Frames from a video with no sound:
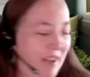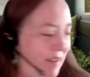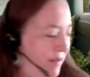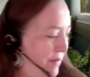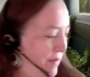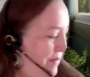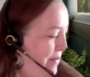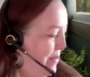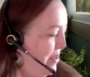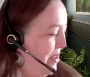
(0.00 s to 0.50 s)

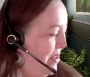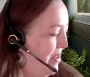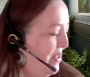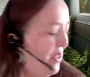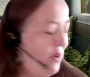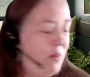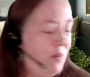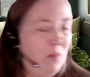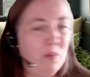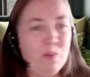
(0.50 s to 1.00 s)
of
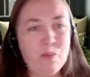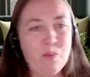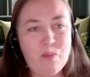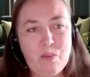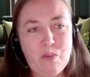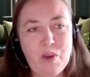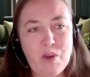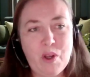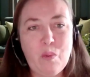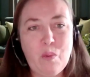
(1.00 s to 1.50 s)
The
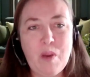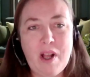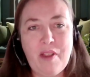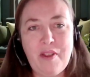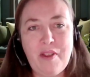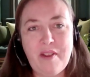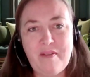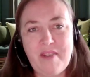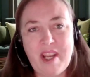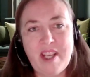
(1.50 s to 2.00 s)
Real
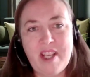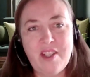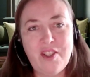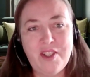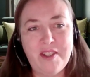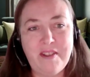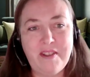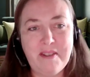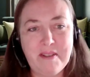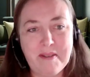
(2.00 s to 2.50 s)
Wealth of
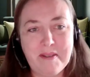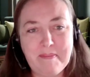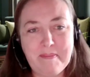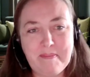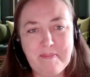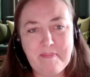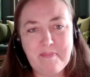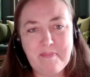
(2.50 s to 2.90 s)
Nations.